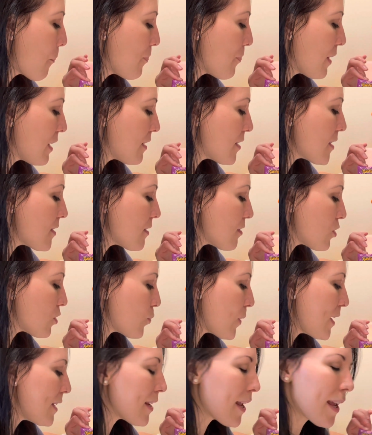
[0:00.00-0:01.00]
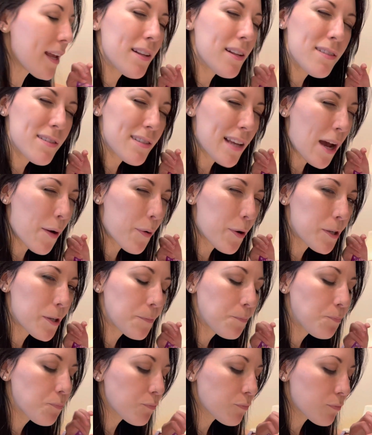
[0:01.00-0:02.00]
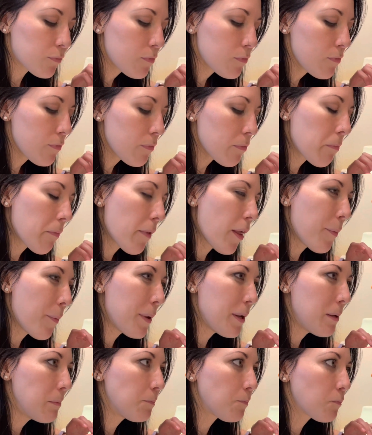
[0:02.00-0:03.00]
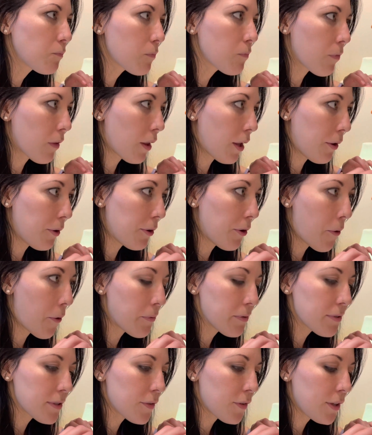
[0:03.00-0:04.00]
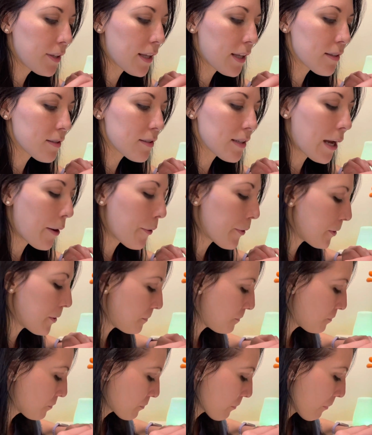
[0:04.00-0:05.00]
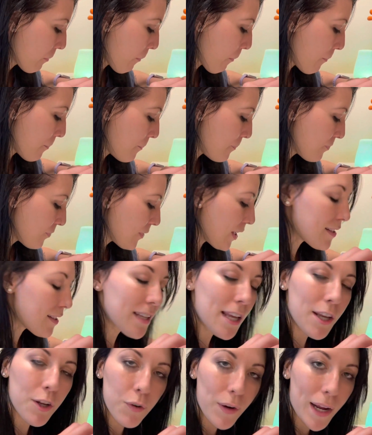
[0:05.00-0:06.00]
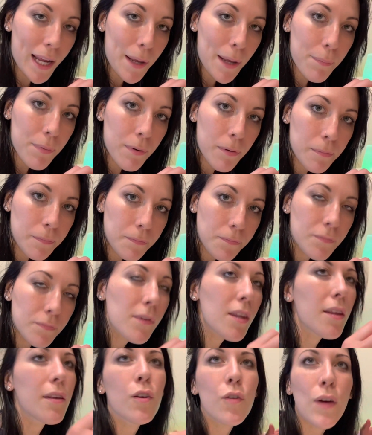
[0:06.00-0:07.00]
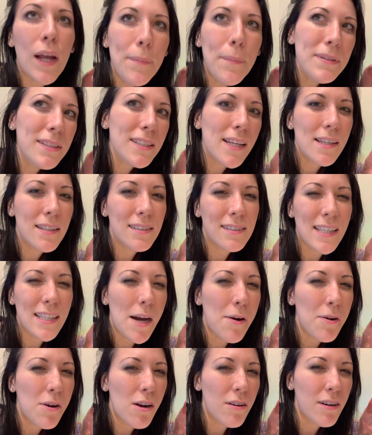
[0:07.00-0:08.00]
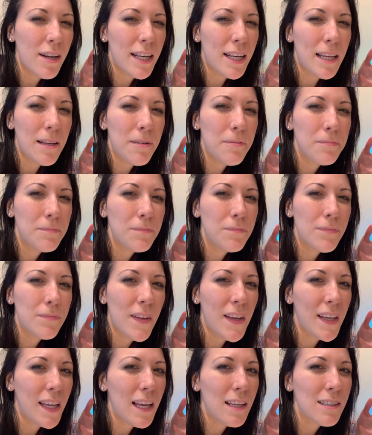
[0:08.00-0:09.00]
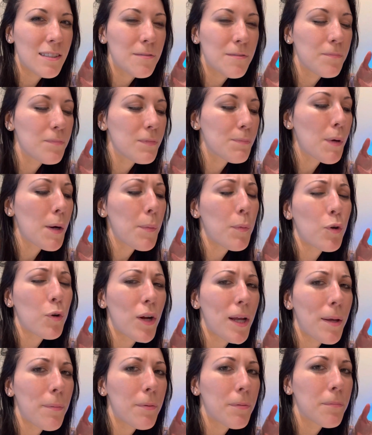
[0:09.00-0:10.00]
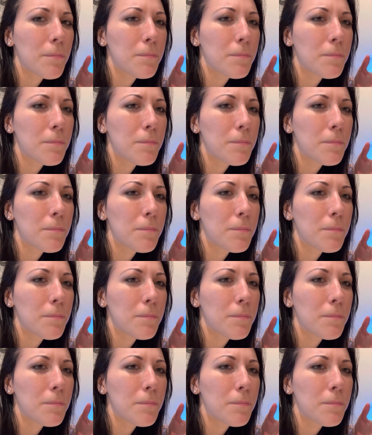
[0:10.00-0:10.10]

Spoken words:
It says it's sweet and sour. I mean, I don't know, it's not really that sour. It tastes like grape. Grape is kind of sour already, I guess. Purple grape.